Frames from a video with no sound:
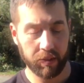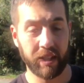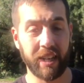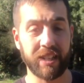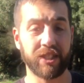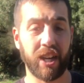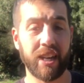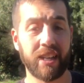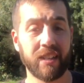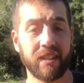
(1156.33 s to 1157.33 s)
Kind of
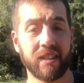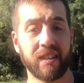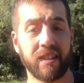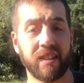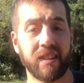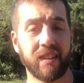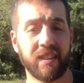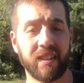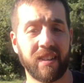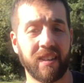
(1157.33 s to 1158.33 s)
shiny.
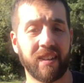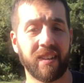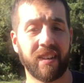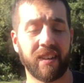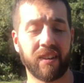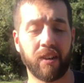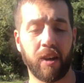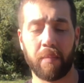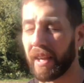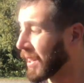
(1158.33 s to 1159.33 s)
I don't know, I
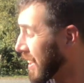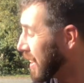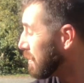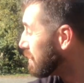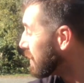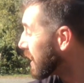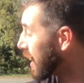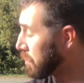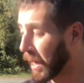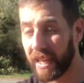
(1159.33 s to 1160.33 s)
might end up kind
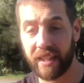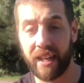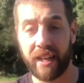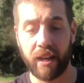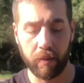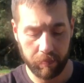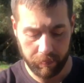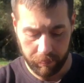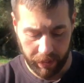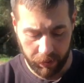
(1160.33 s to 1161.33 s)
of blacking that out.
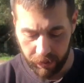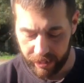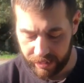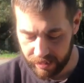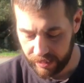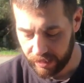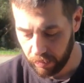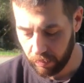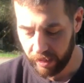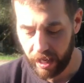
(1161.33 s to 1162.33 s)
But anyway, that's
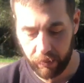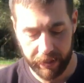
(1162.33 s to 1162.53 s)
what we got.